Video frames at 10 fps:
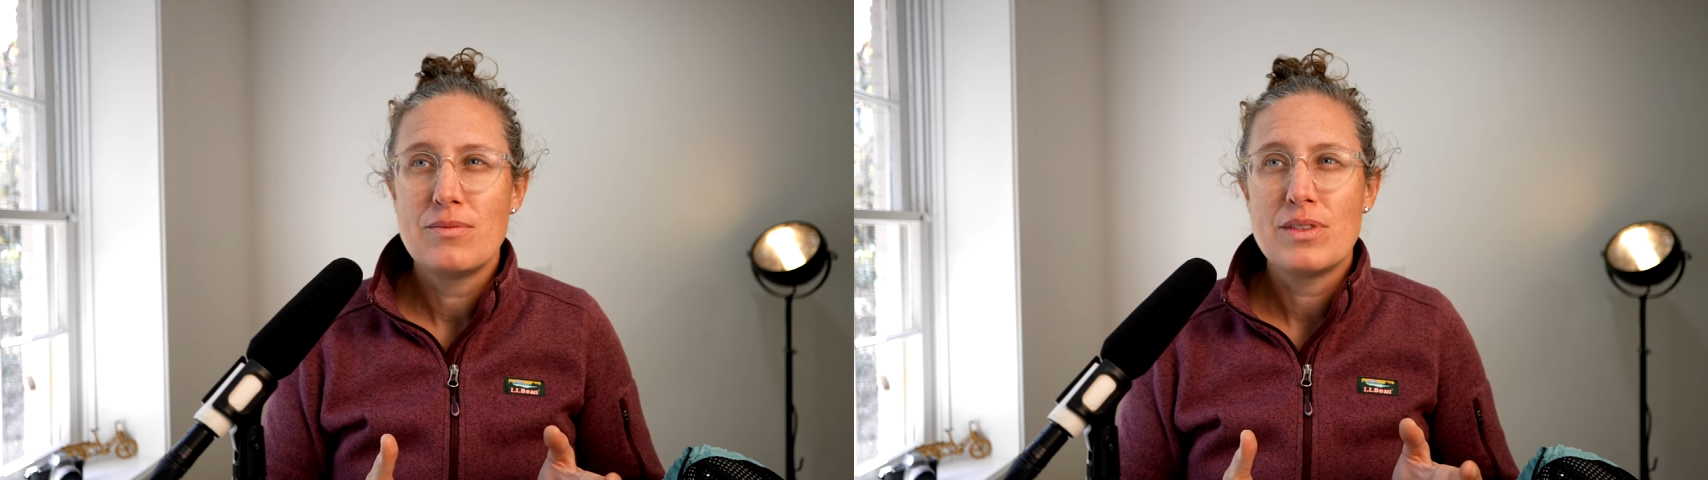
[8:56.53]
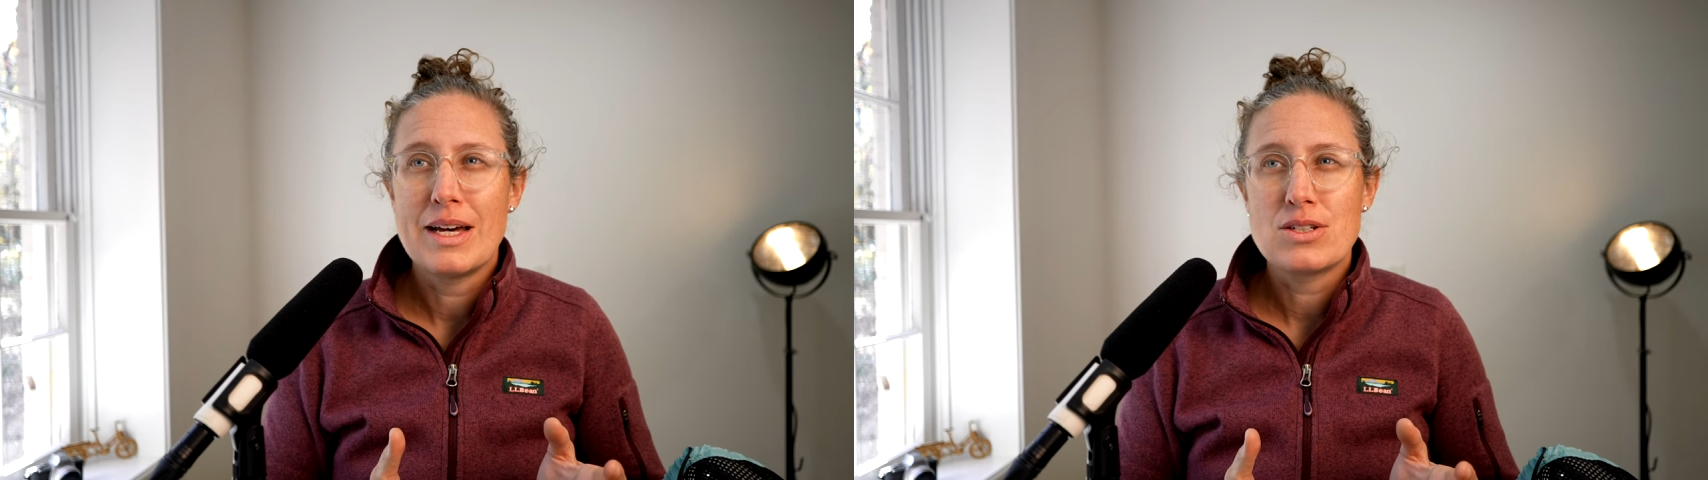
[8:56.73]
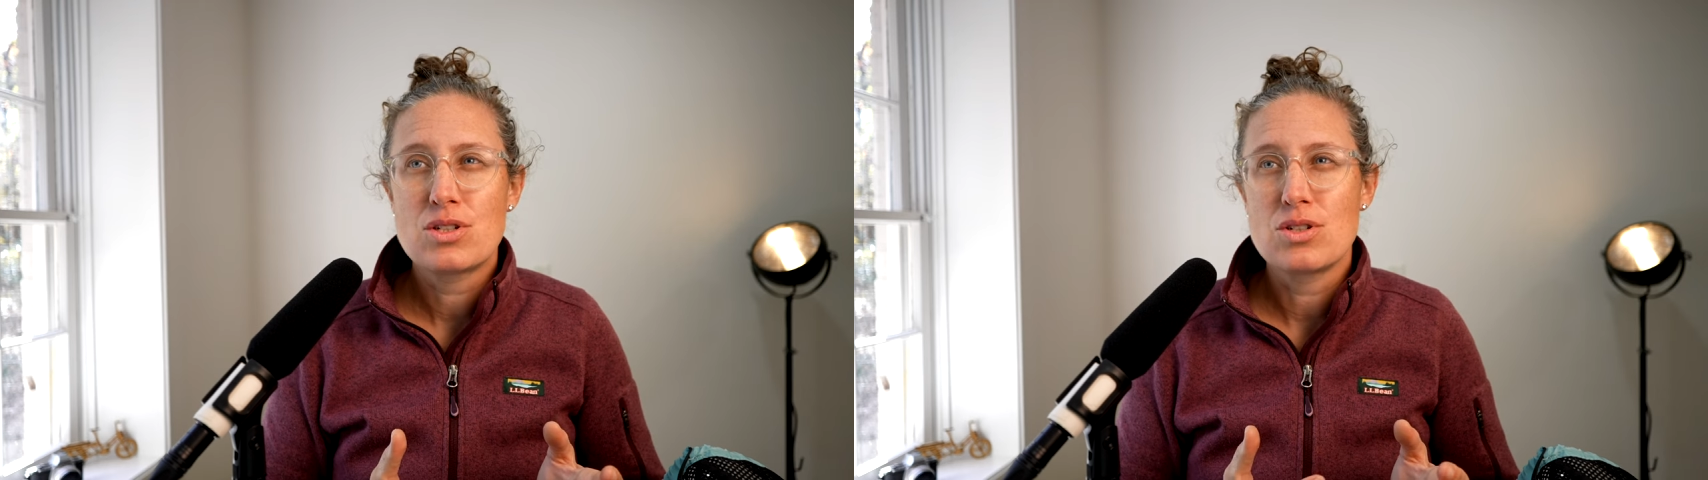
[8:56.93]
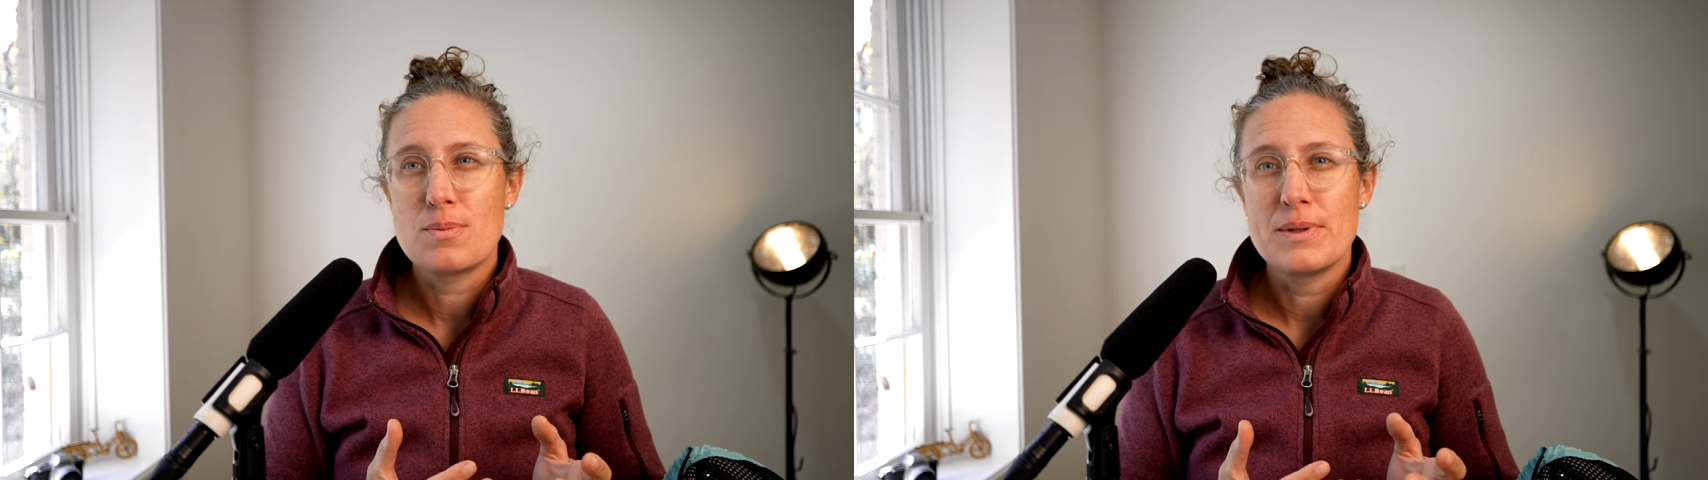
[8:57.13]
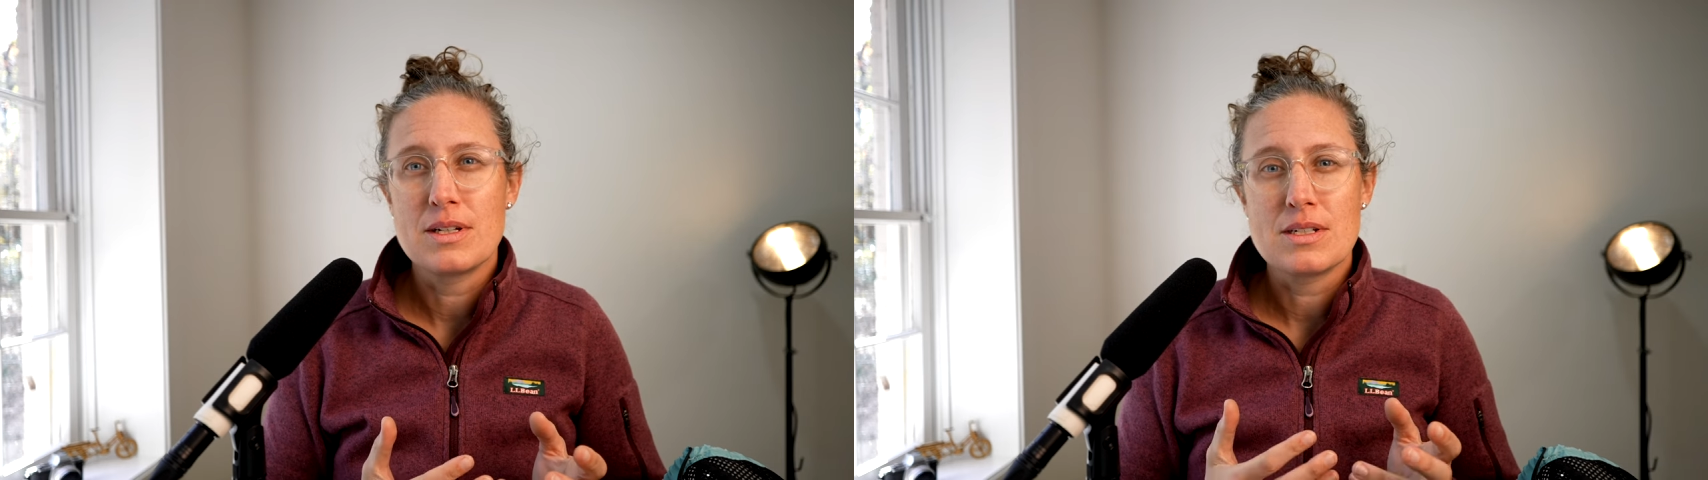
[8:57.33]
That's
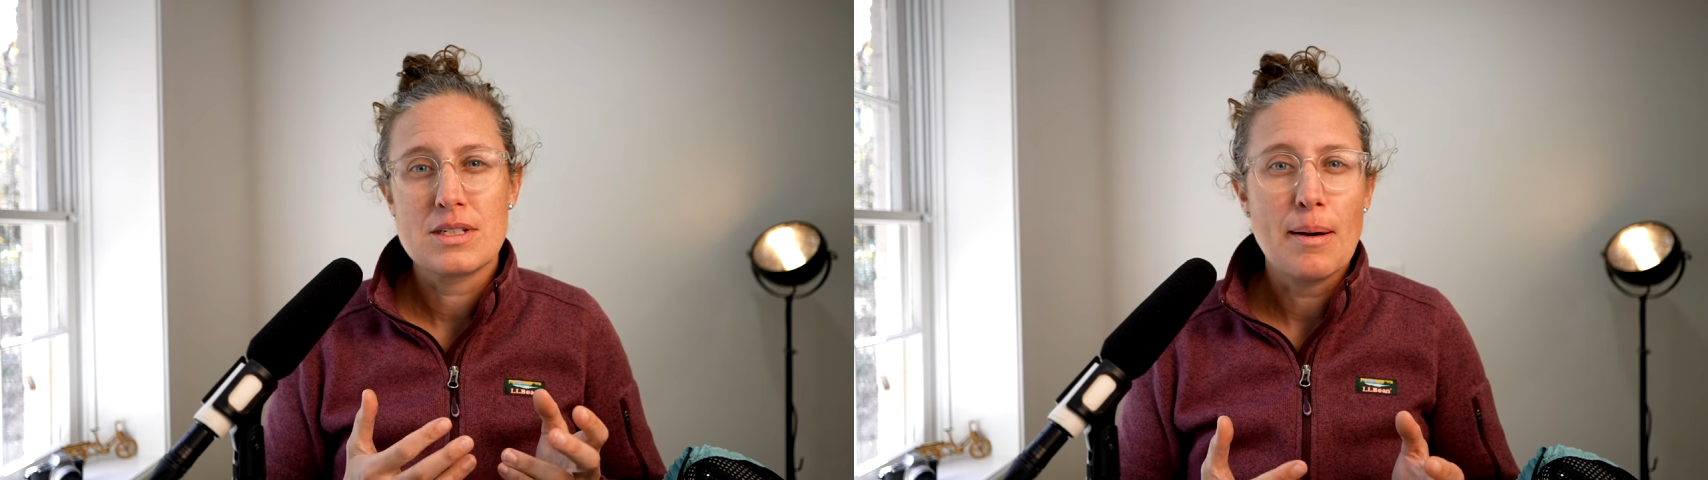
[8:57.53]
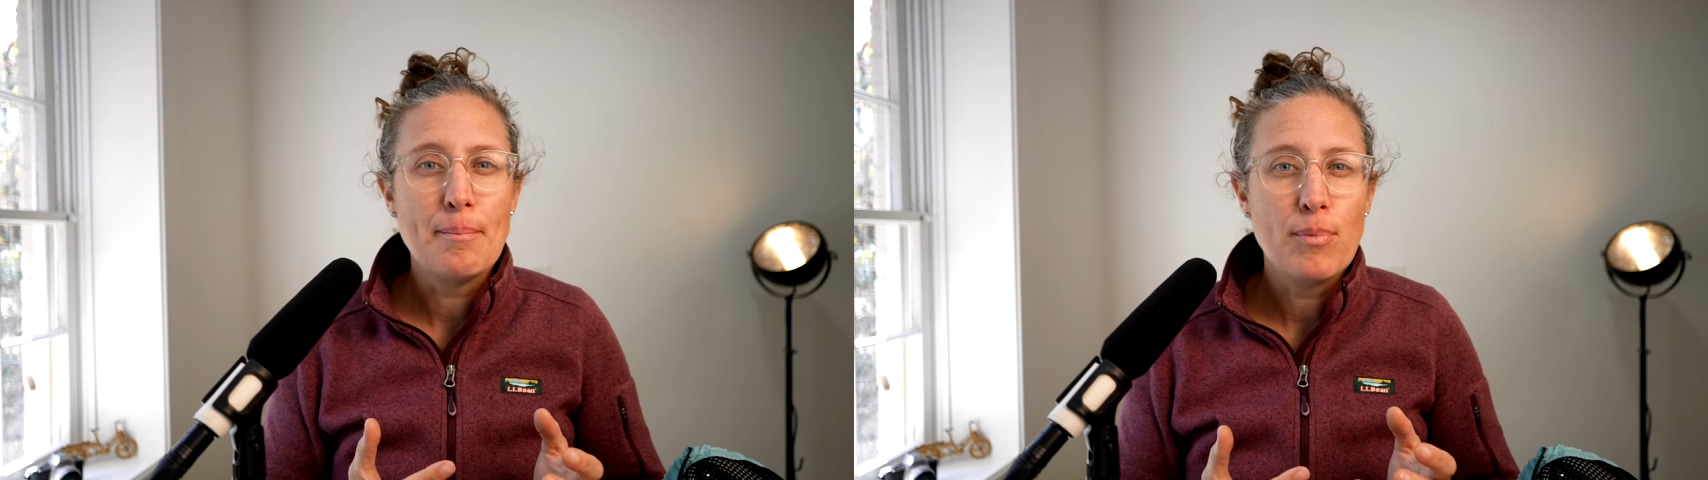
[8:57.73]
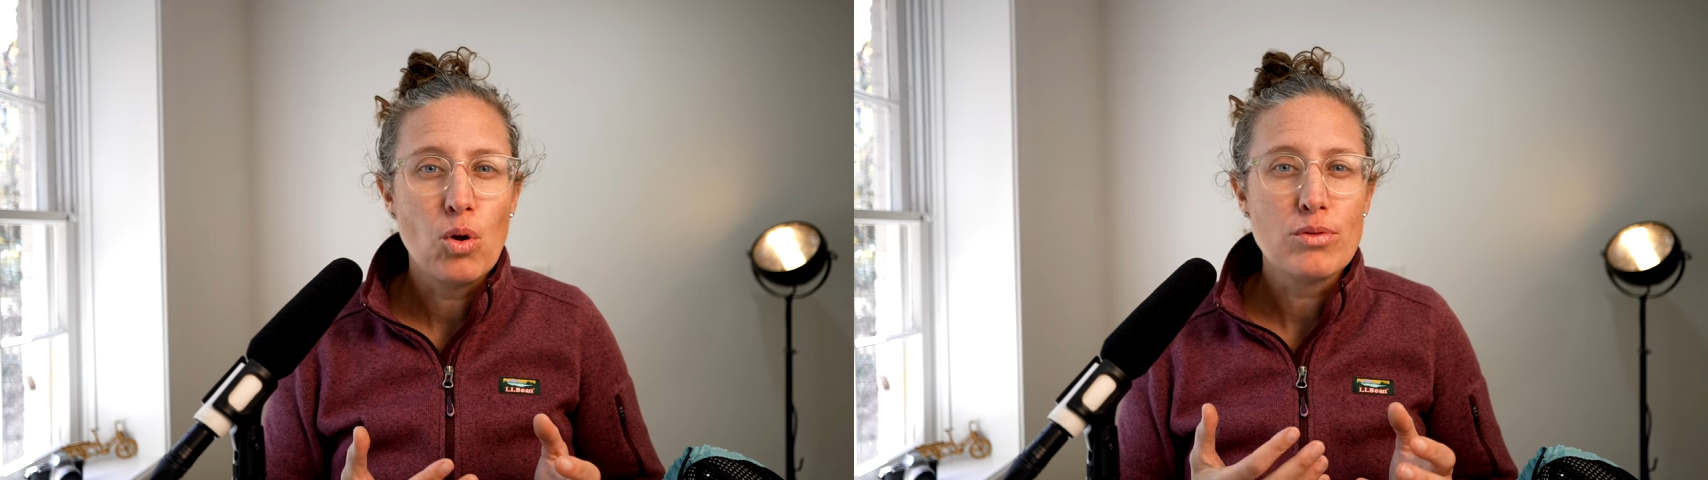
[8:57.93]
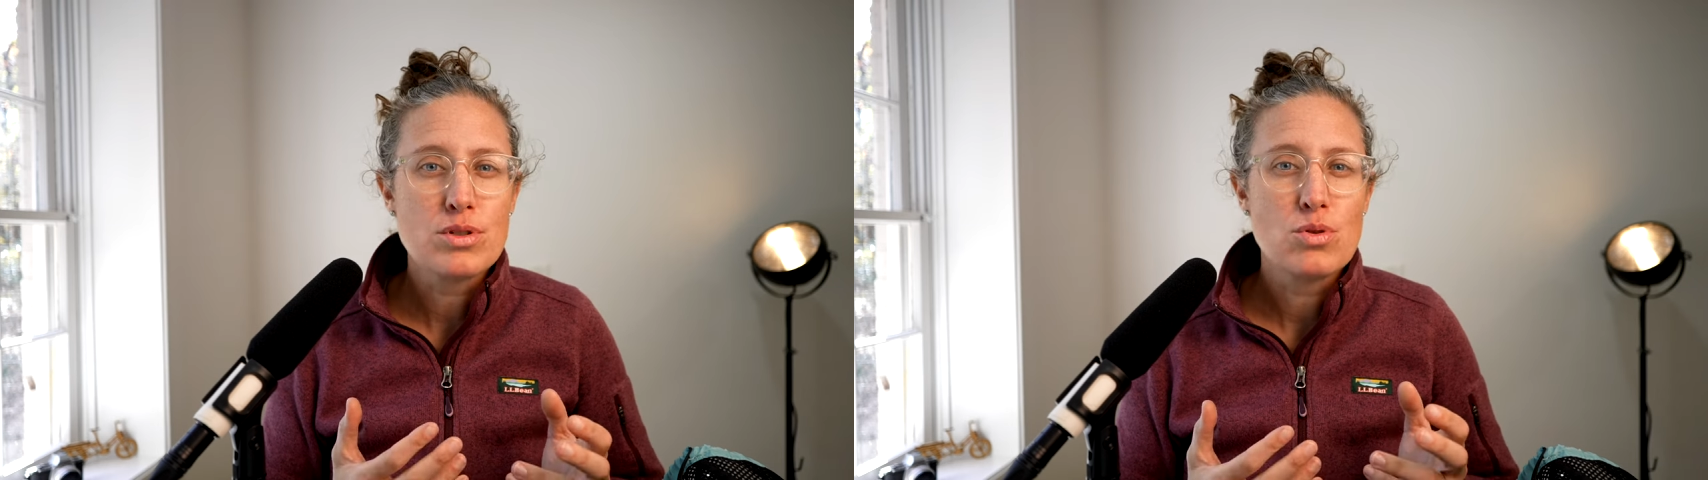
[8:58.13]
just because some bolts